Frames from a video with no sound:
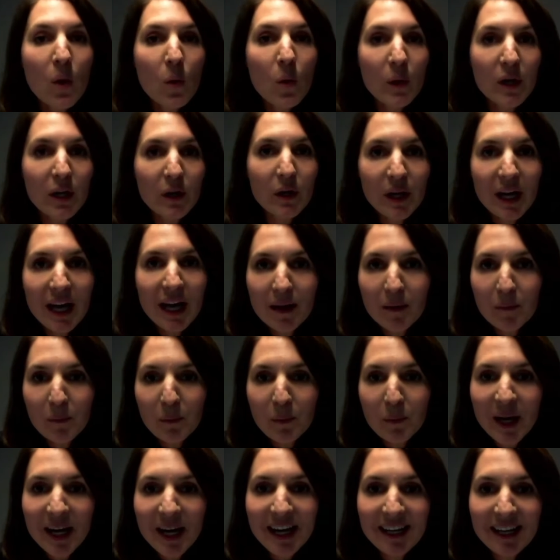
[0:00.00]
When you
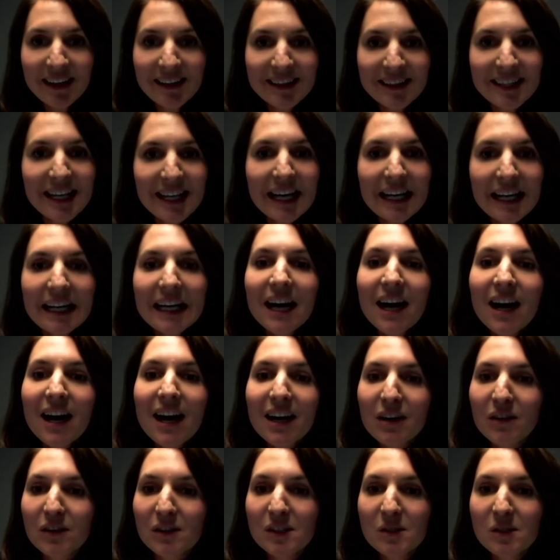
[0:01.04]
combine that
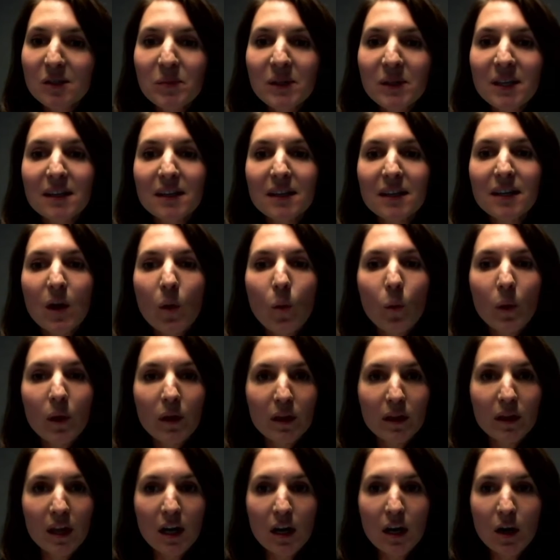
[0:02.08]
kind of speed
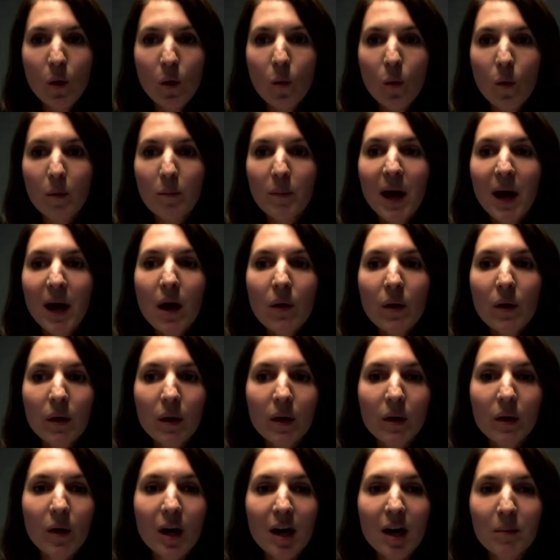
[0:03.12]
with the lower power
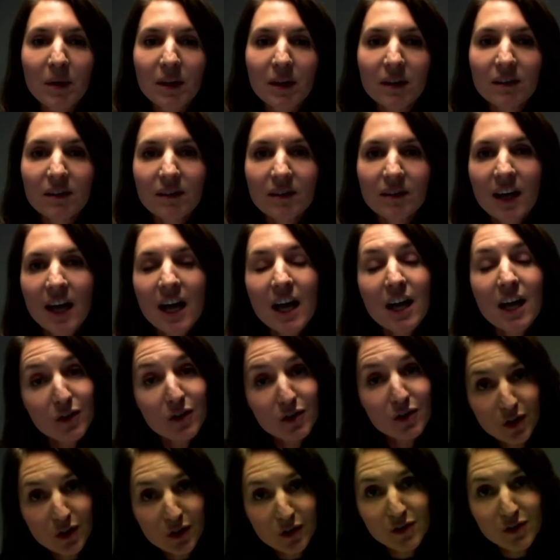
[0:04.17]
requirements, you
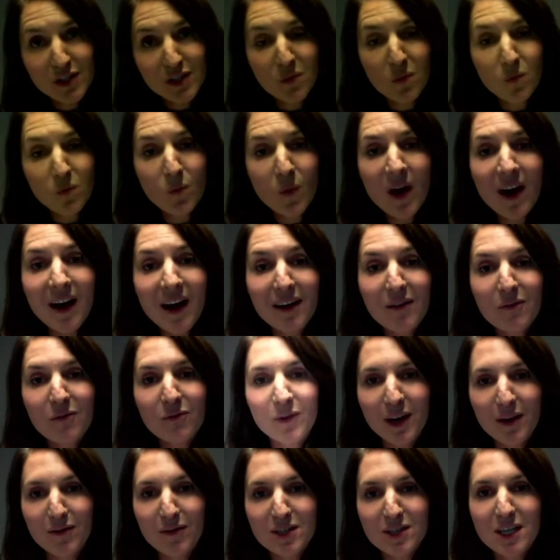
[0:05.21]
start to see why
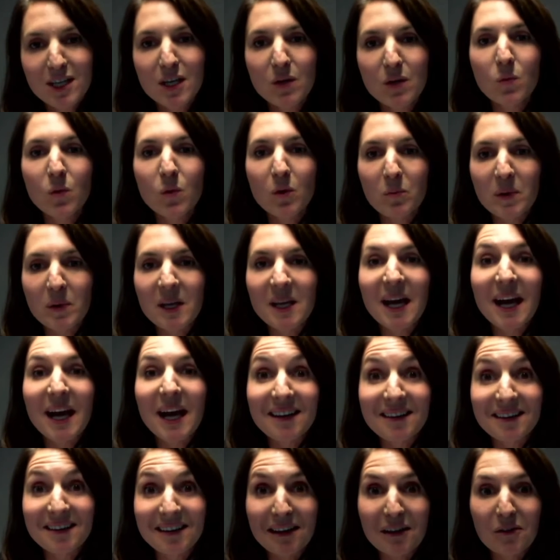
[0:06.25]
5G will be
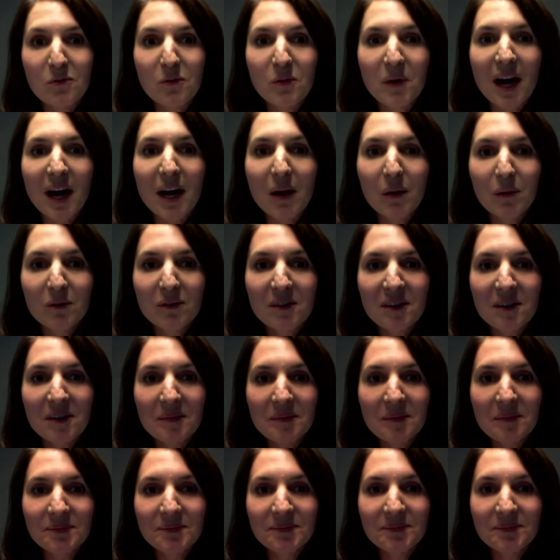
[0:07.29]
ideal for IoT.